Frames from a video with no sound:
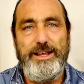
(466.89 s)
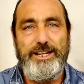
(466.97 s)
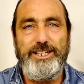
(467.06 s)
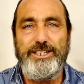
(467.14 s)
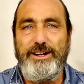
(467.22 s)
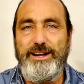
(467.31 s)

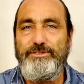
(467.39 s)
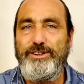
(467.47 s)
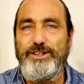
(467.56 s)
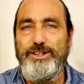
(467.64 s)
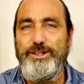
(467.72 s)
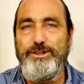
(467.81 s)
You don't have to
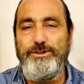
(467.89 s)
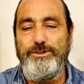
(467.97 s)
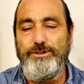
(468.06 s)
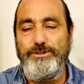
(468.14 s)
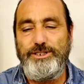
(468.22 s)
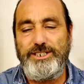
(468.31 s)

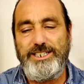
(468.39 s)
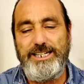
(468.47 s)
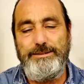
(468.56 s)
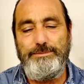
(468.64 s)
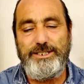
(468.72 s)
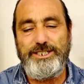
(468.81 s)
lose
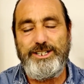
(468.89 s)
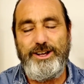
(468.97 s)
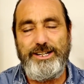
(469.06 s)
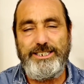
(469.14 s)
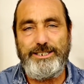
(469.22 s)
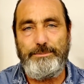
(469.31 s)
sleepless
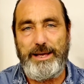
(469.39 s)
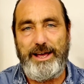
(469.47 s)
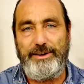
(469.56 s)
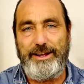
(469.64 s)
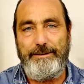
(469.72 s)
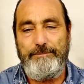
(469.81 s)
nights
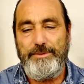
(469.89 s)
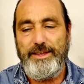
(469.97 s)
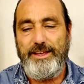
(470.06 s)
about it.